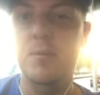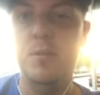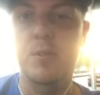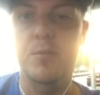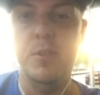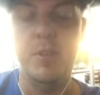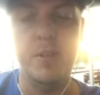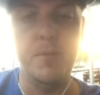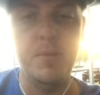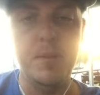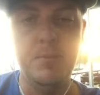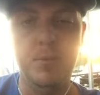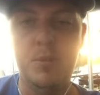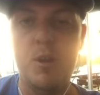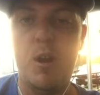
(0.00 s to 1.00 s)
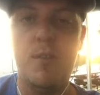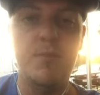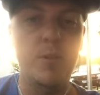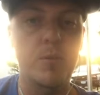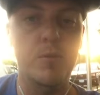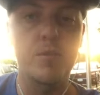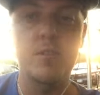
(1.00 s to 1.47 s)
so if you hear people's
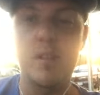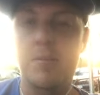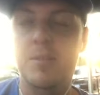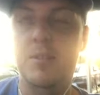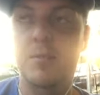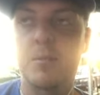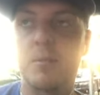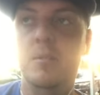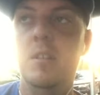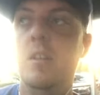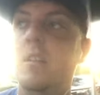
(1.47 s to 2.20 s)
coffee orders coming through,